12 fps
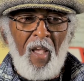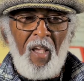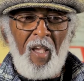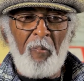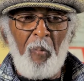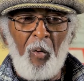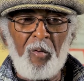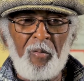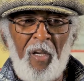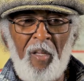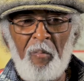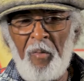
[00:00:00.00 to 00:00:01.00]
it
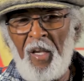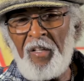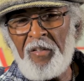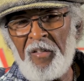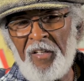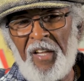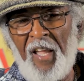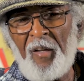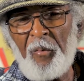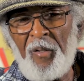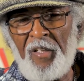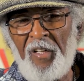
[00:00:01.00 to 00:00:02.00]
motivated me to look at
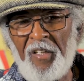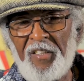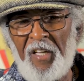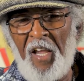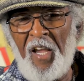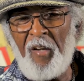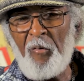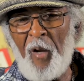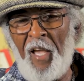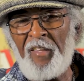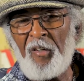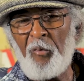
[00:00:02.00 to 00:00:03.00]
it. When you look at the
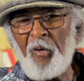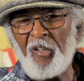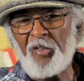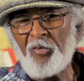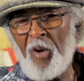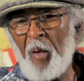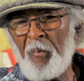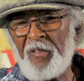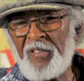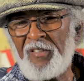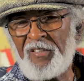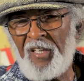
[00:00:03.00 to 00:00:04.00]
handwriting, real scrambled,
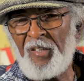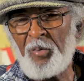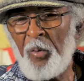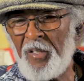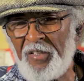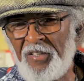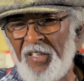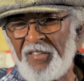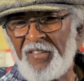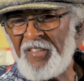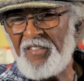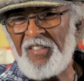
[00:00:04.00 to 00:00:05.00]
it says, what is this?
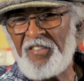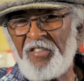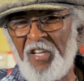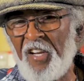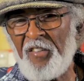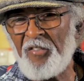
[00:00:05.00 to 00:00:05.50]
It's just chicken